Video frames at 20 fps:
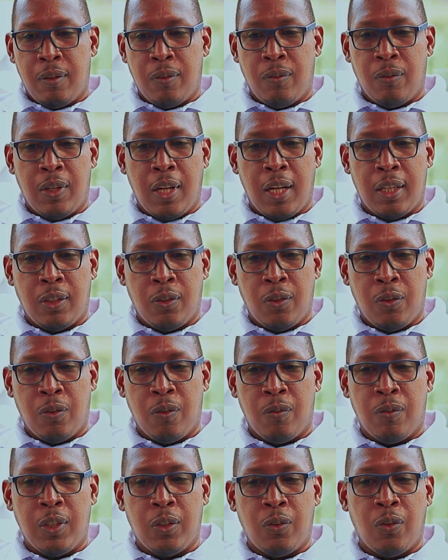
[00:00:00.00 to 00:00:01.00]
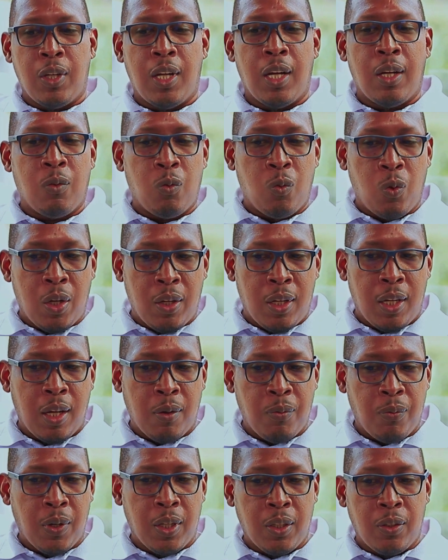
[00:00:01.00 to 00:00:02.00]
with that sort of disorder and while they
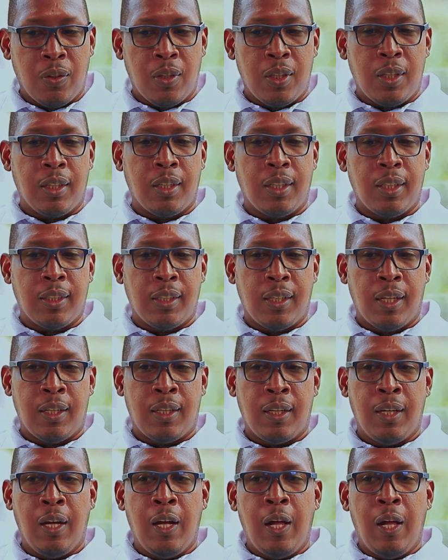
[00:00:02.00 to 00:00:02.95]
are functioning is that